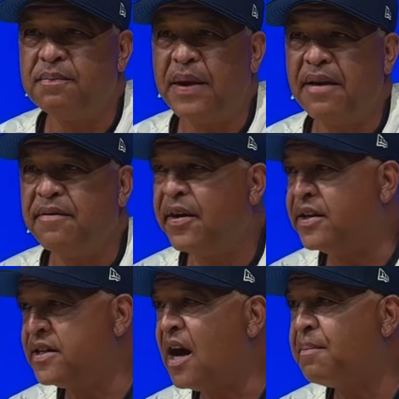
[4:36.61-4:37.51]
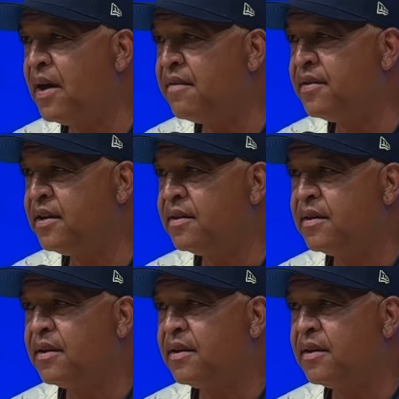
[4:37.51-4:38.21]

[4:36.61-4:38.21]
been very top heavy.